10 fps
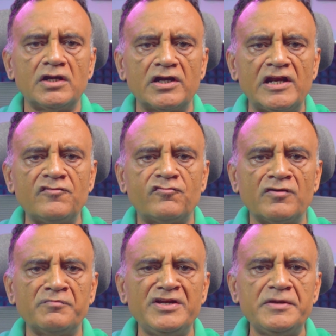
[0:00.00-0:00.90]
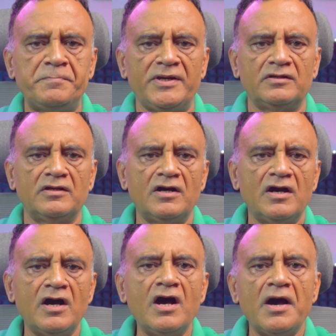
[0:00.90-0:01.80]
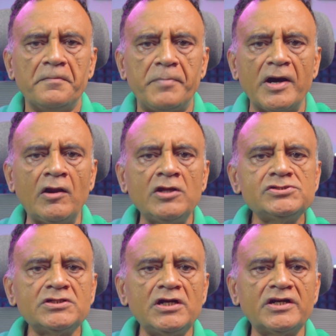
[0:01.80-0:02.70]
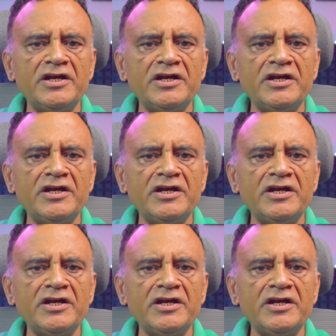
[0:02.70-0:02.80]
relief from knee pain. Biological